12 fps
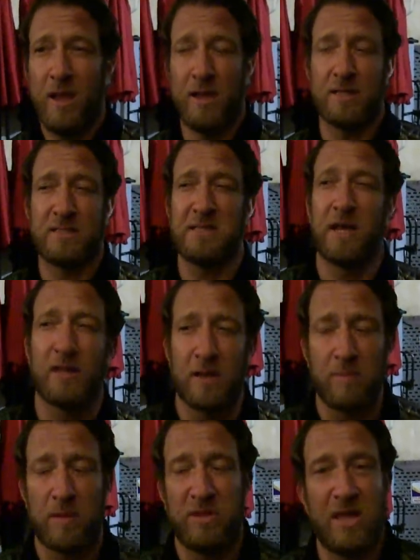And it sounded
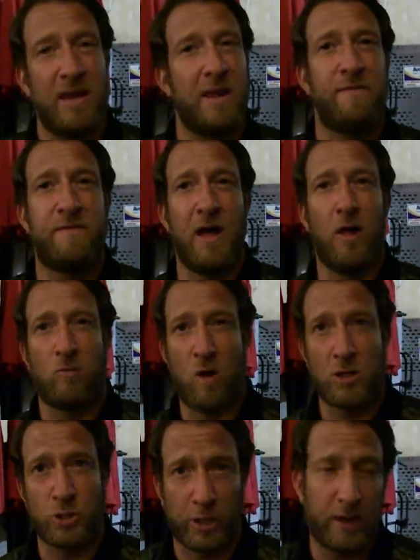like maybe the NFL,
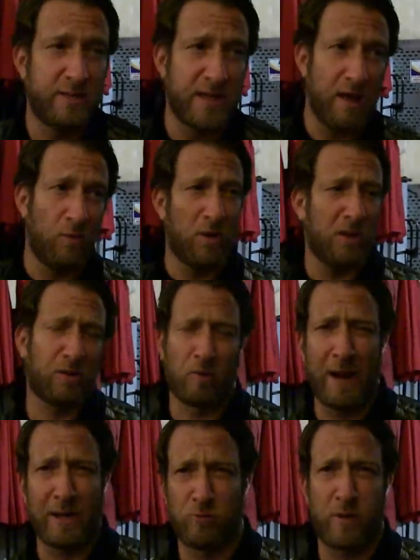Roger Goodell, one of the
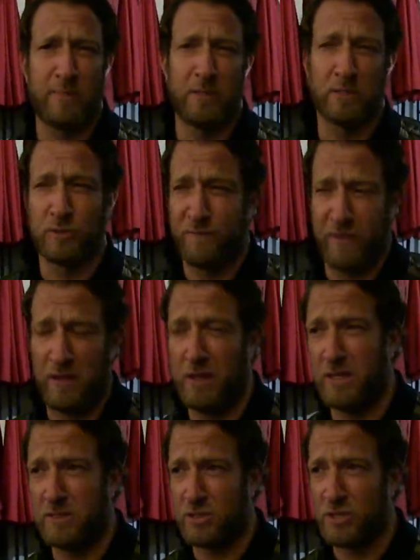great criminals,
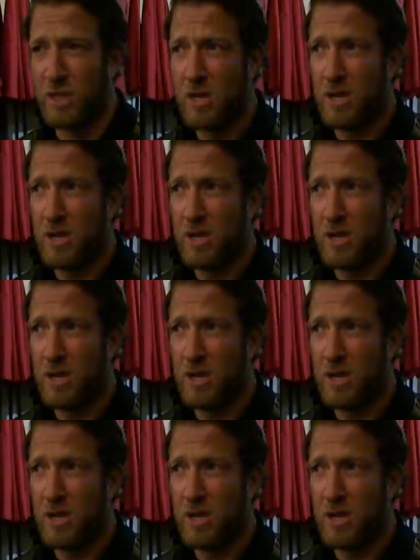villains,